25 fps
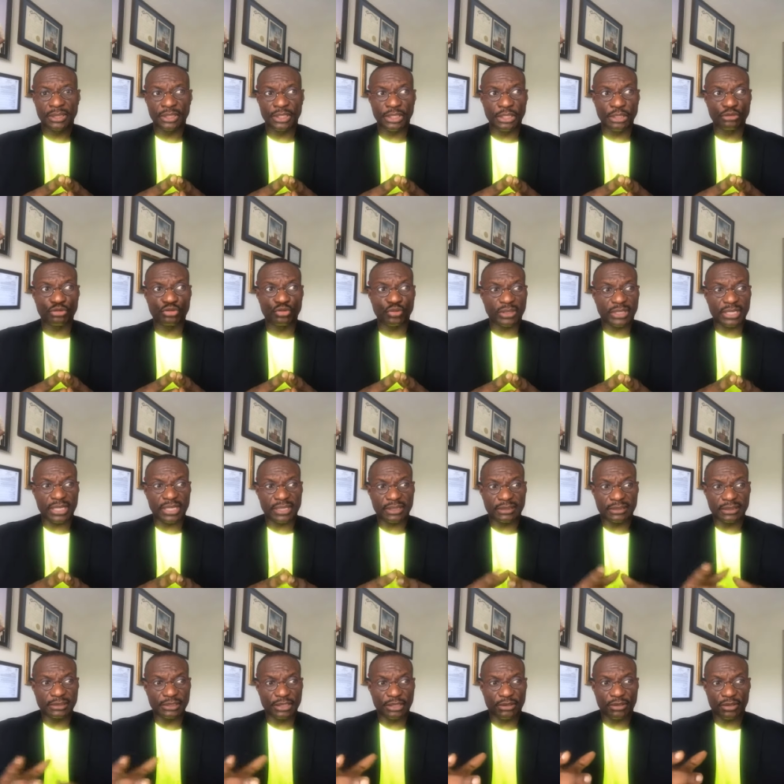he took
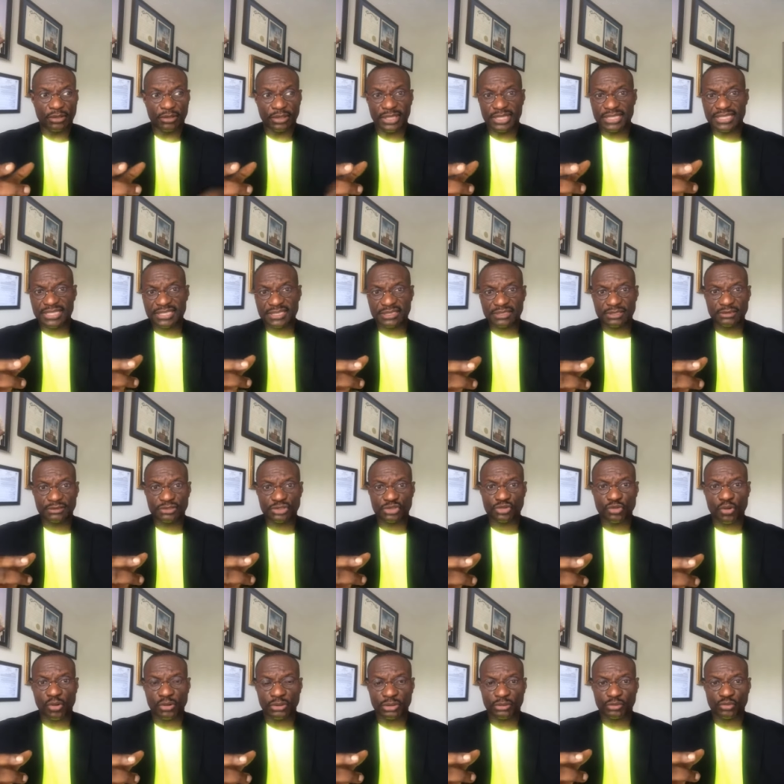a you know his
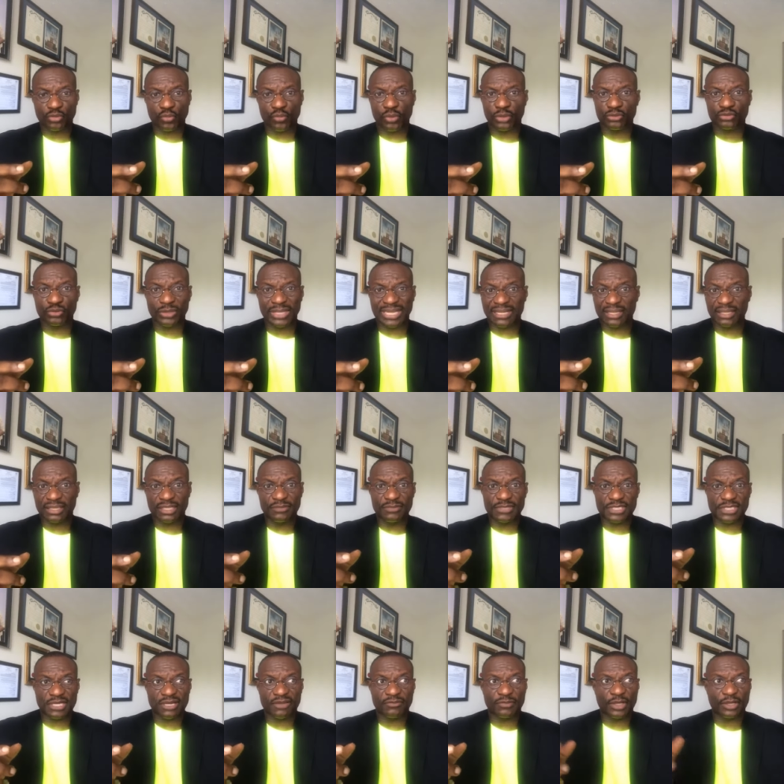sword to want to kill
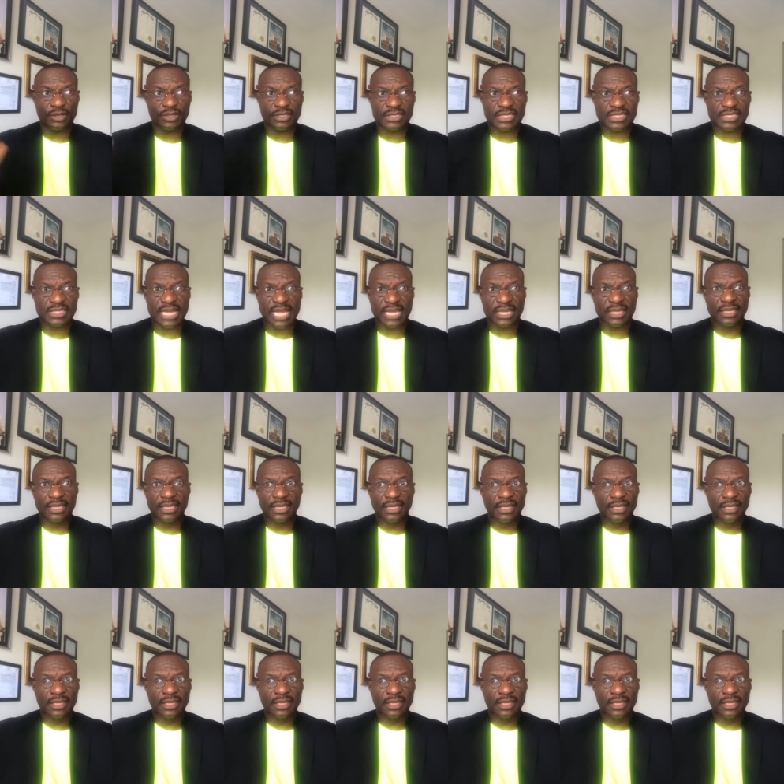himself because it's like